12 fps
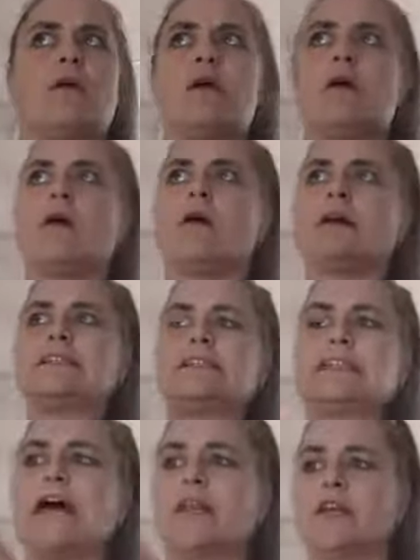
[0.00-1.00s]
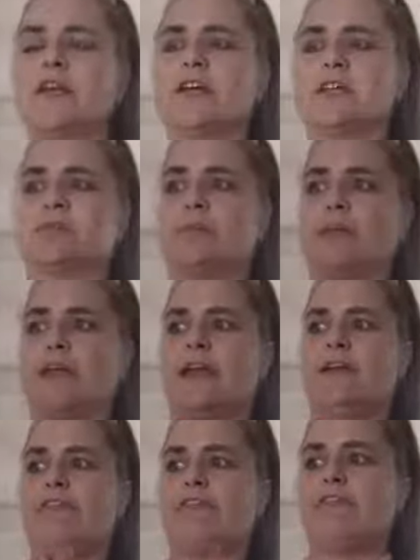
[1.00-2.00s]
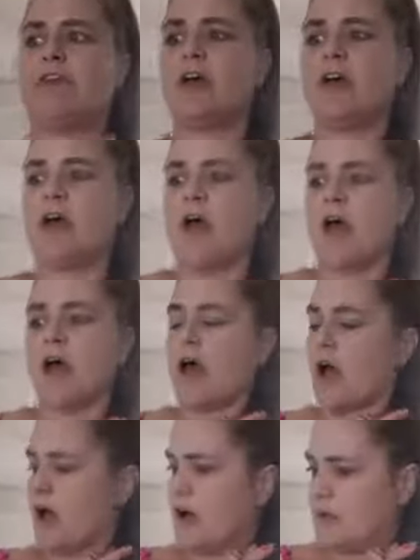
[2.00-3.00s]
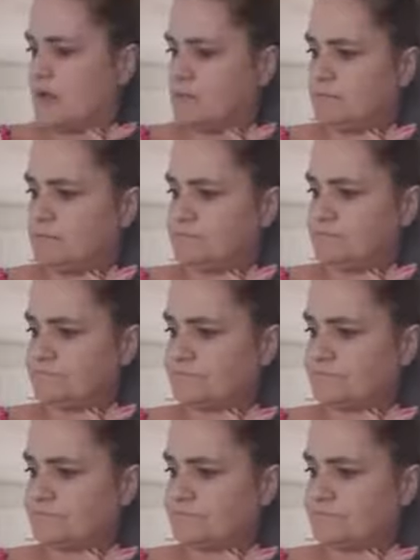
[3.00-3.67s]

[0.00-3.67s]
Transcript: a salad with um